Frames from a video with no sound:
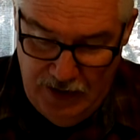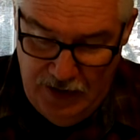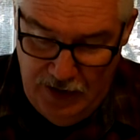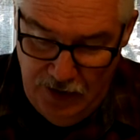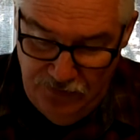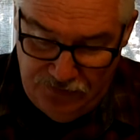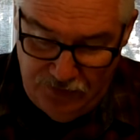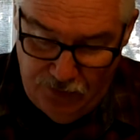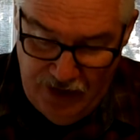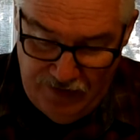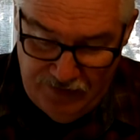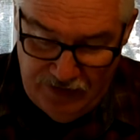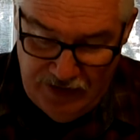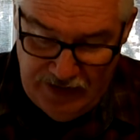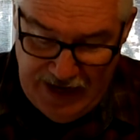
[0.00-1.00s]

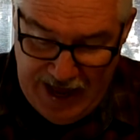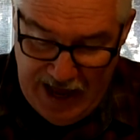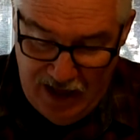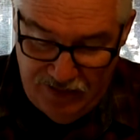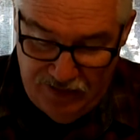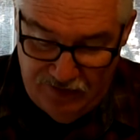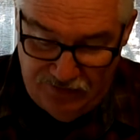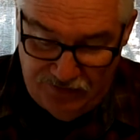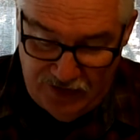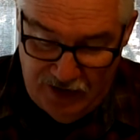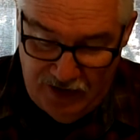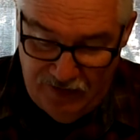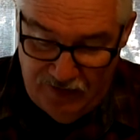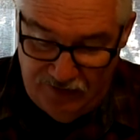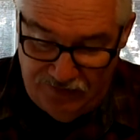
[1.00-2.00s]
Whosoever denieth the
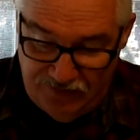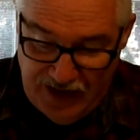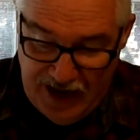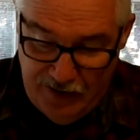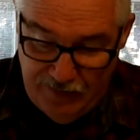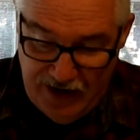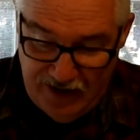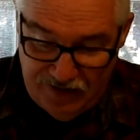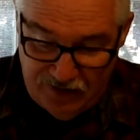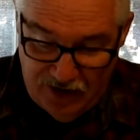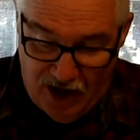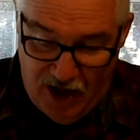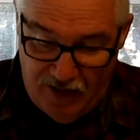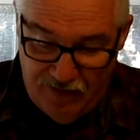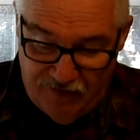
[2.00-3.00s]
Son, the same hath
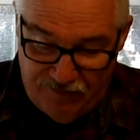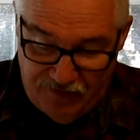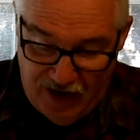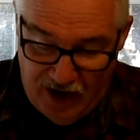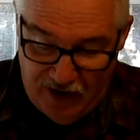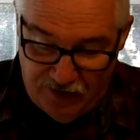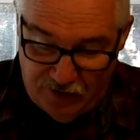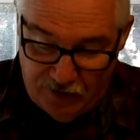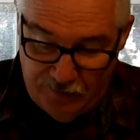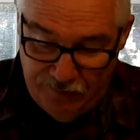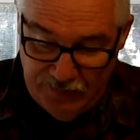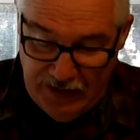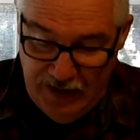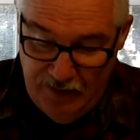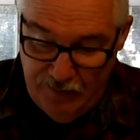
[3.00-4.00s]
not the Father.
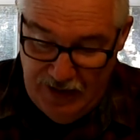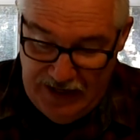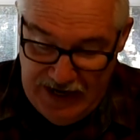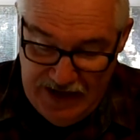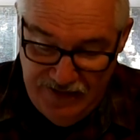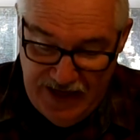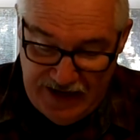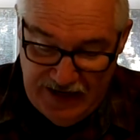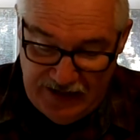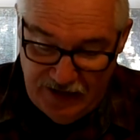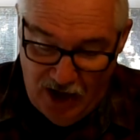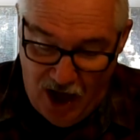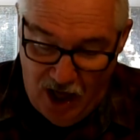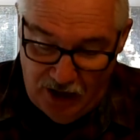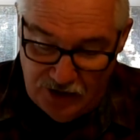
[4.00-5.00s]
But he that
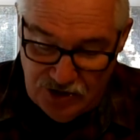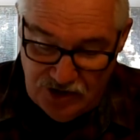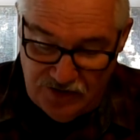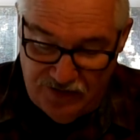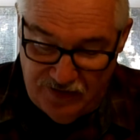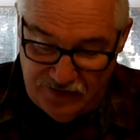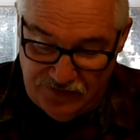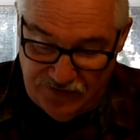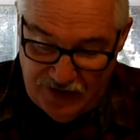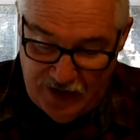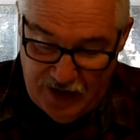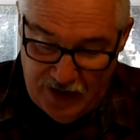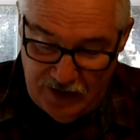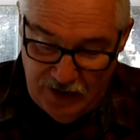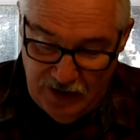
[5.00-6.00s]
acknowledgeth the
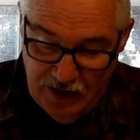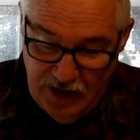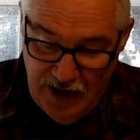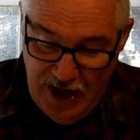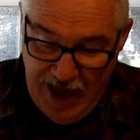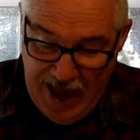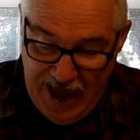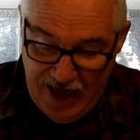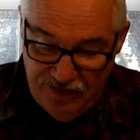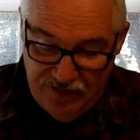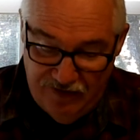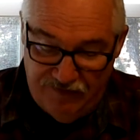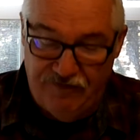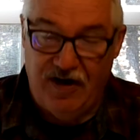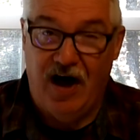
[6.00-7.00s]
Son hath
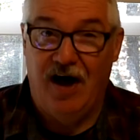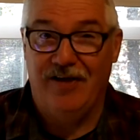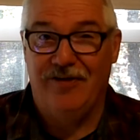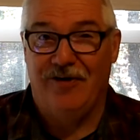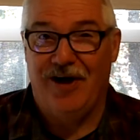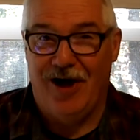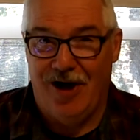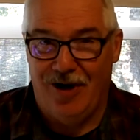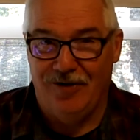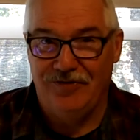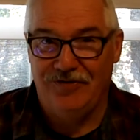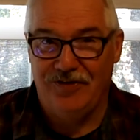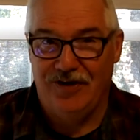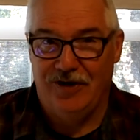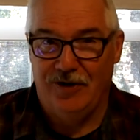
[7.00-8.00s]
the Father
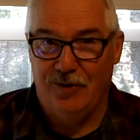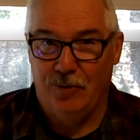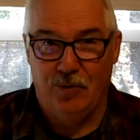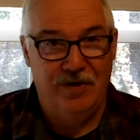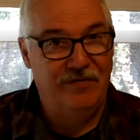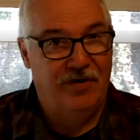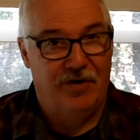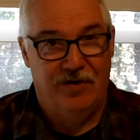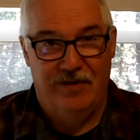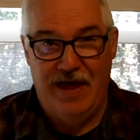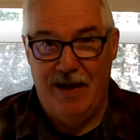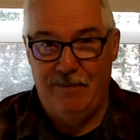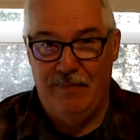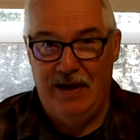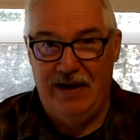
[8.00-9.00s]
also. We've heard
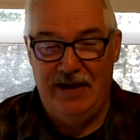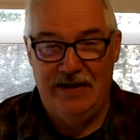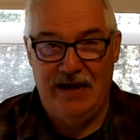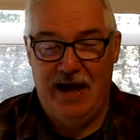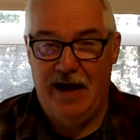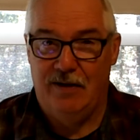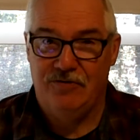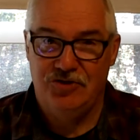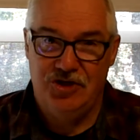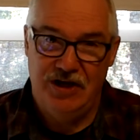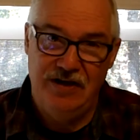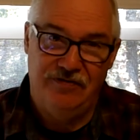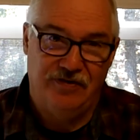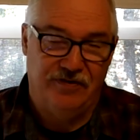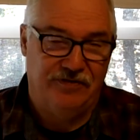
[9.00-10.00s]
that many times.
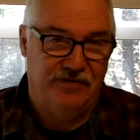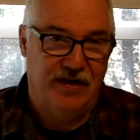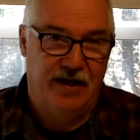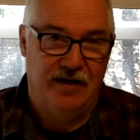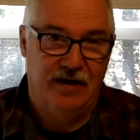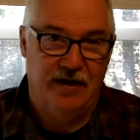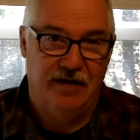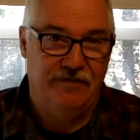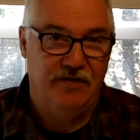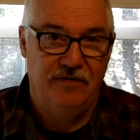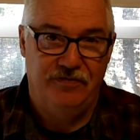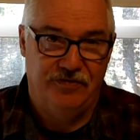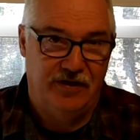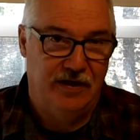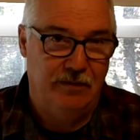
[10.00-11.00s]
Jesus said it, If you've
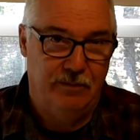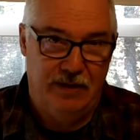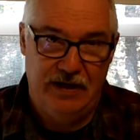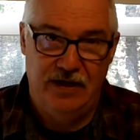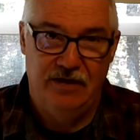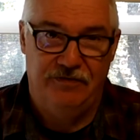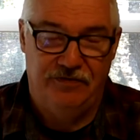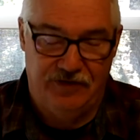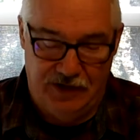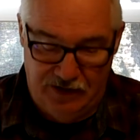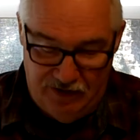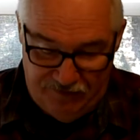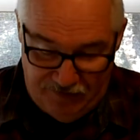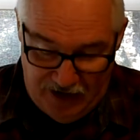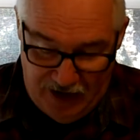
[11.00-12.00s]
seen me, you've seen
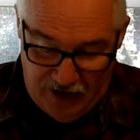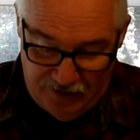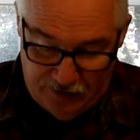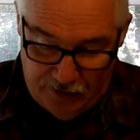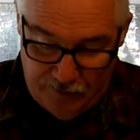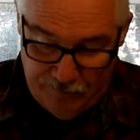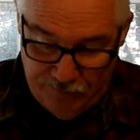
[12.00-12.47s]
the Father.